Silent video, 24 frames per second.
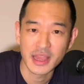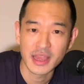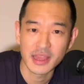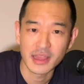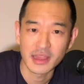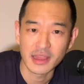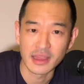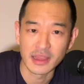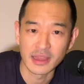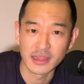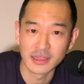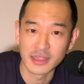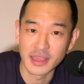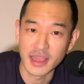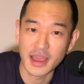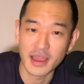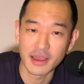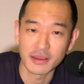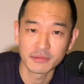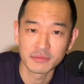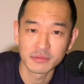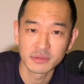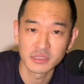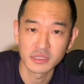And yeah,
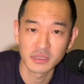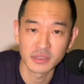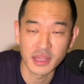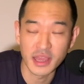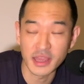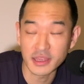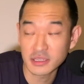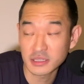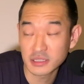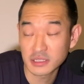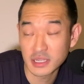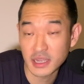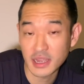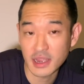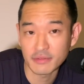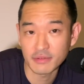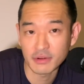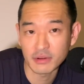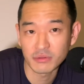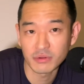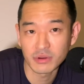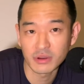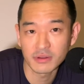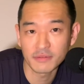so thanks to
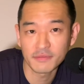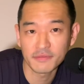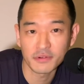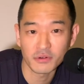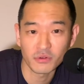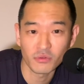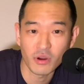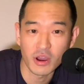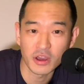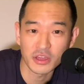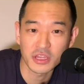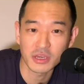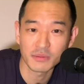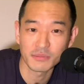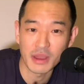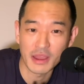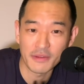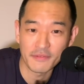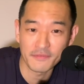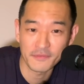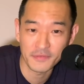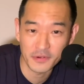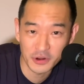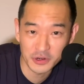everyone for watching my
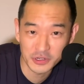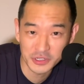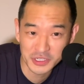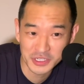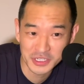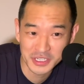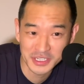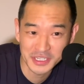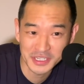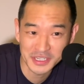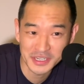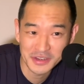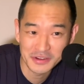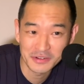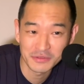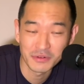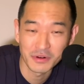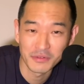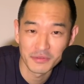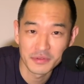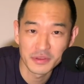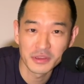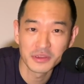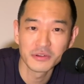first
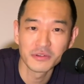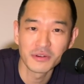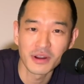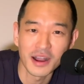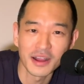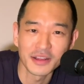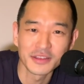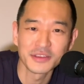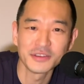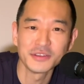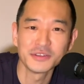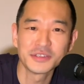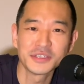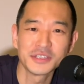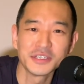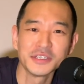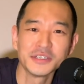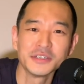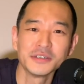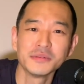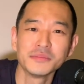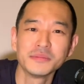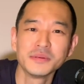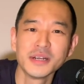review on
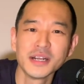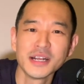YouTube.